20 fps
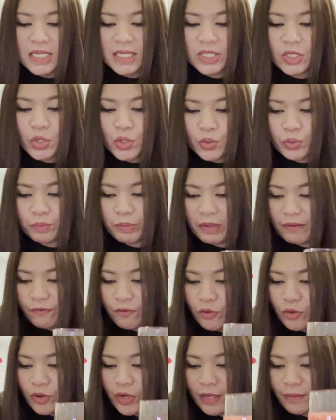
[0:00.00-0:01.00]
So
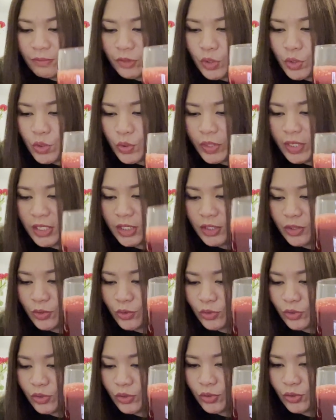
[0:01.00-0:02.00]
before I'm going
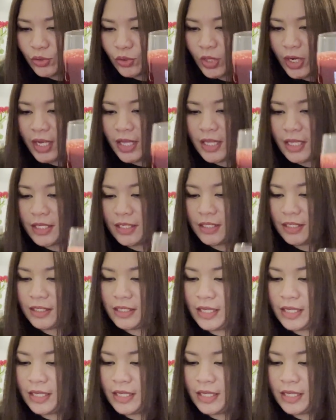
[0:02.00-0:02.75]
to try this,